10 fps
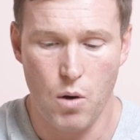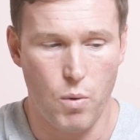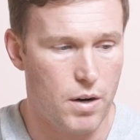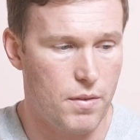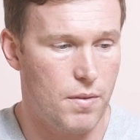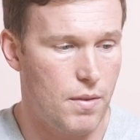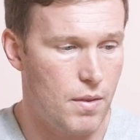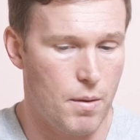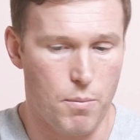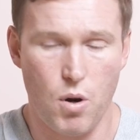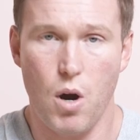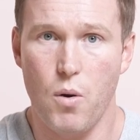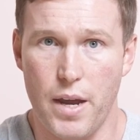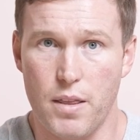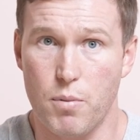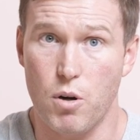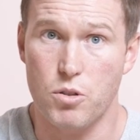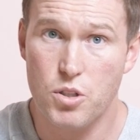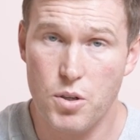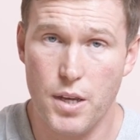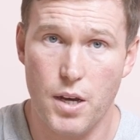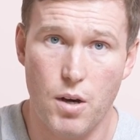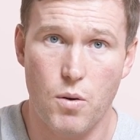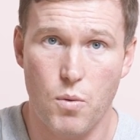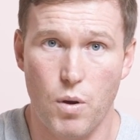where the Pro and the Pro Studio